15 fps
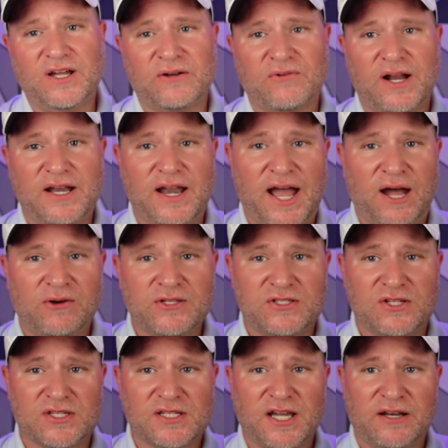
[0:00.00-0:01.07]
done right now is
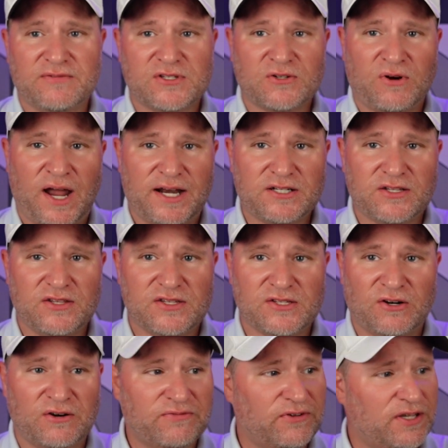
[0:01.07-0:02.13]
just kind of scratch the
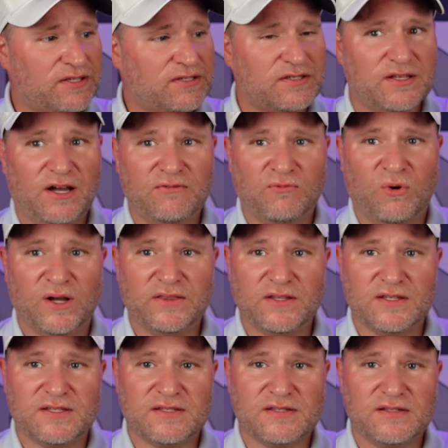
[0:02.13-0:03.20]
surface of what
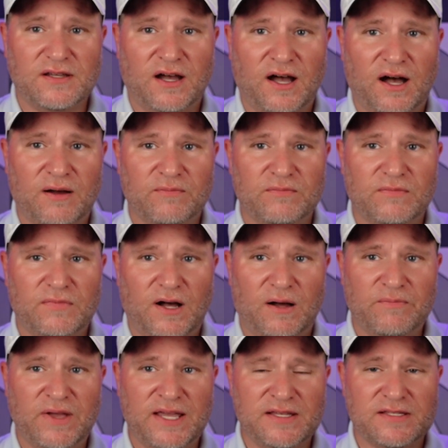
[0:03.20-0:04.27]
this
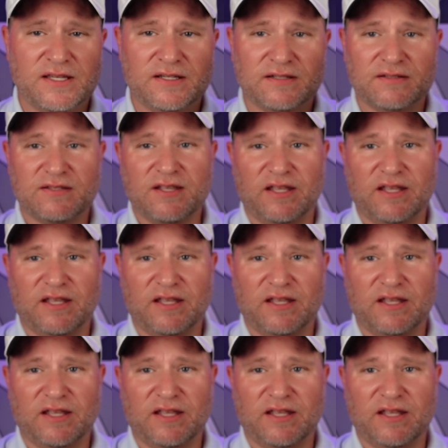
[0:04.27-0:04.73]
amazing,